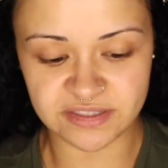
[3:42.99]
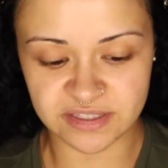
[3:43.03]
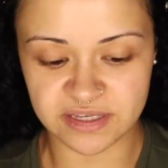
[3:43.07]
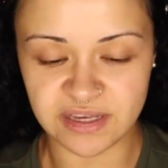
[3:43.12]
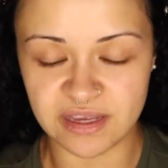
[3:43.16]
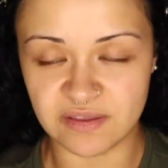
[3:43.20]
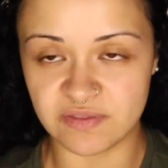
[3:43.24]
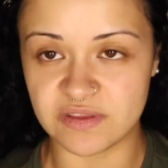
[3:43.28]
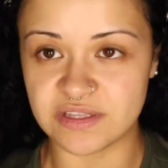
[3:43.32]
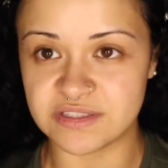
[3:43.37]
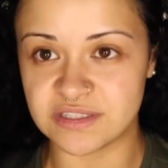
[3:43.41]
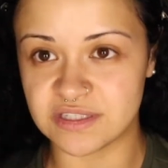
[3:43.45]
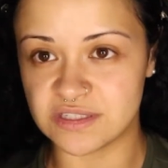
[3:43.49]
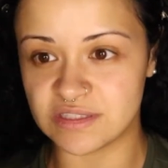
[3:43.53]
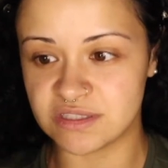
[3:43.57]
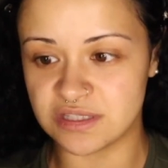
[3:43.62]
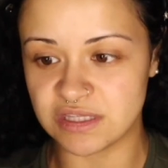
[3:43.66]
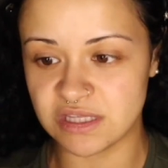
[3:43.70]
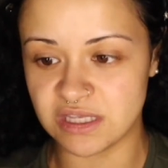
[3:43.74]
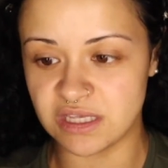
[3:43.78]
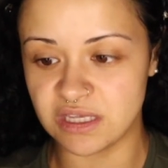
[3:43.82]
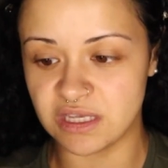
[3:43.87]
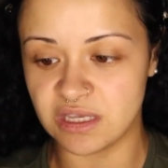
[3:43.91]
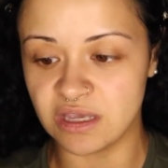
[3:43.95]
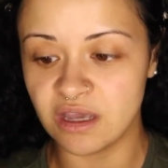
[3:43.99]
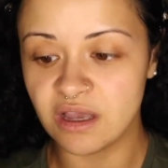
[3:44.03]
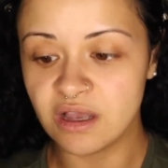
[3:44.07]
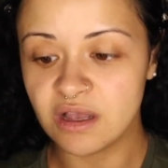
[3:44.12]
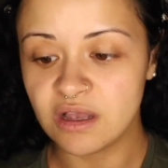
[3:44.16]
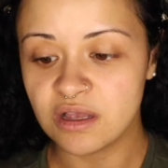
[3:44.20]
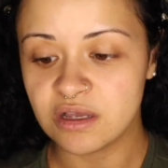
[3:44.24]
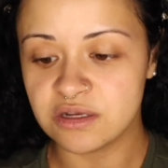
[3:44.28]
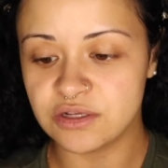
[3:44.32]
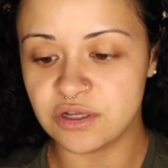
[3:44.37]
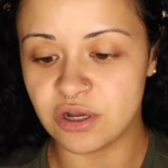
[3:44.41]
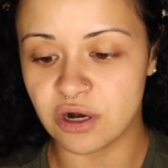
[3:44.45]
Again, this is the
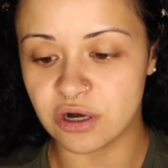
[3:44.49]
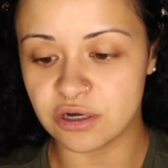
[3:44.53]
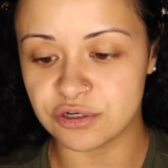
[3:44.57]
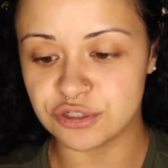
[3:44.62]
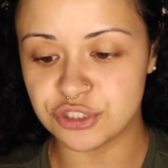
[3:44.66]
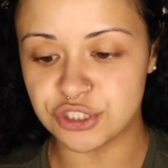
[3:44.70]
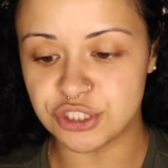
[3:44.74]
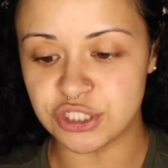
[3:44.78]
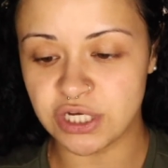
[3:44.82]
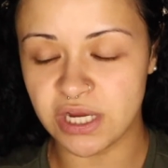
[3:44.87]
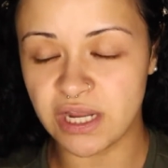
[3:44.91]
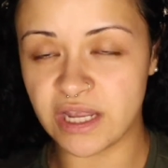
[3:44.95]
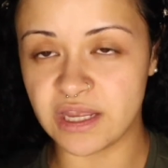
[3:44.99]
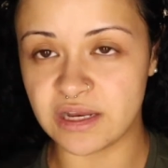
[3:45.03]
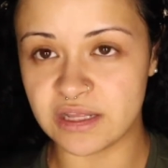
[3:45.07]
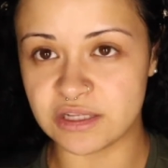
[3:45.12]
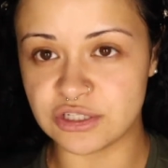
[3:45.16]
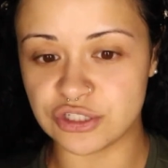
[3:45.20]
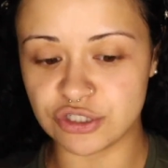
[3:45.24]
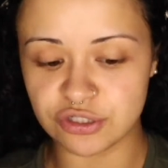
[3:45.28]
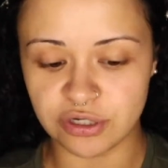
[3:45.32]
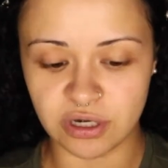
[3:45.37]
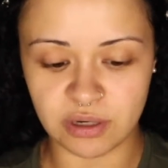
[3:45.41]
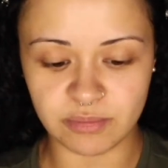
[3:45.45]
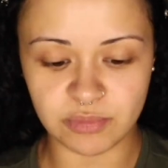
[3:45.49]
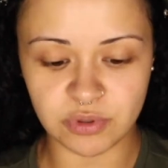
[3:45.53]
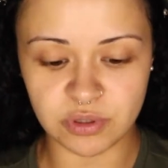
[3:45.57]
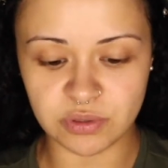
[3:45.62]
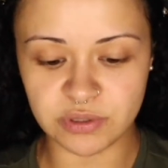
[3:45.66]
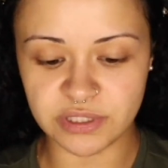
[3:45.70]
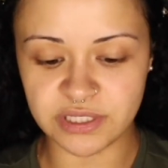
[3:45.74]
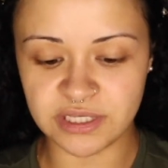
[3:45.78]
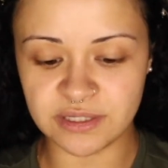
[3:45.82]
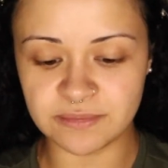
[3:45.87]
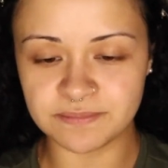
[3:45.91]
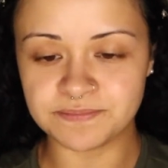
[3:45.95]
NARS shade in
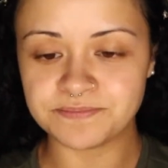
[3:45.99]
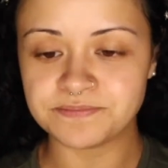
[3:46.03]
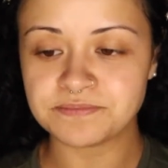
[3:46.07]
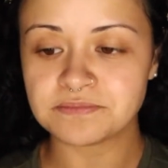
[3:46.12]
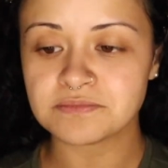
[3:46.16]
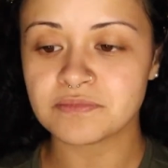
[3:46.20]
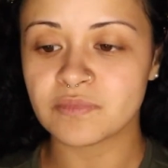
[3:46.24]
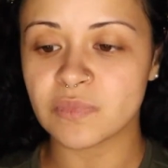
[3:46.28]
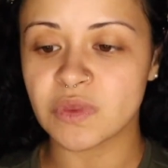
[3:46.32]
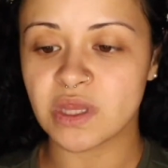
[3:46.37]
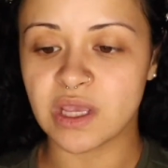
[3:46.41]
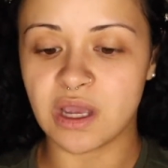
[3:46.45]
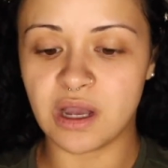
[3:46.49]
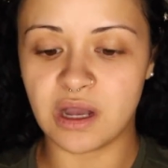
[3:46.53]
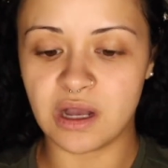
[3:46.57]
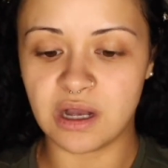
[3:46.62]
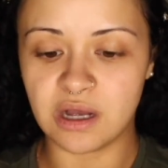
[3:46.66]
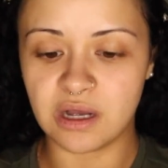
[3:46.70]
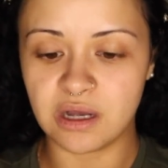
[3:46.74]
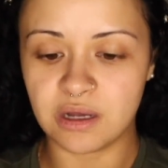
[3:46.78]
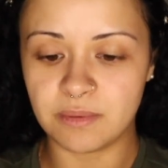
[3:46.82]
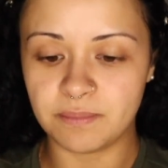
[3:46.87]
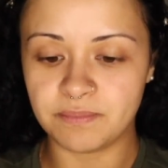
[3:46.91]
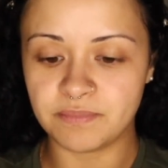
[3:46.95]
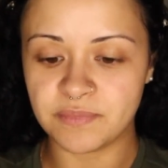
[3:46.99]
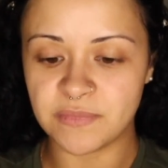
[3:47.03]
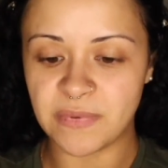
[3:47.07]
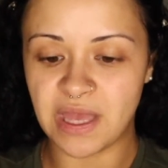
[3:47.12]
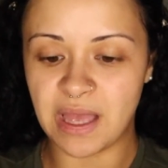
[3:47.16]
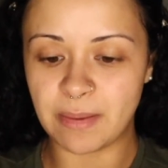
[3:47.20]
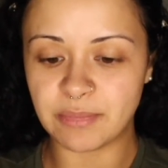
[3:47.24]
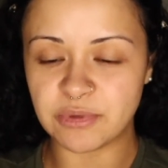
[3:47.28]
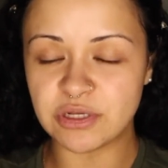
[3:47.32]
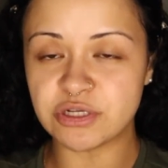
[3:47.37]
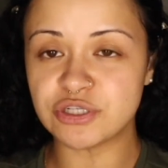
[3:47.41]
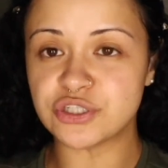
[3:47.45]
Stromboli. I'm
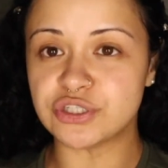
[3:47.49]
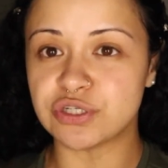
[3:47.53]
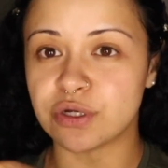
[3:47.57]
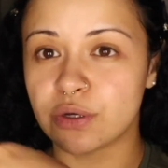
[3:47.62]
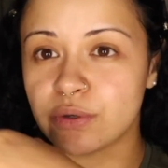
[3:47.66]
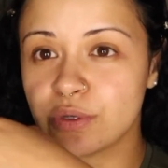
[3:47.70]
going to show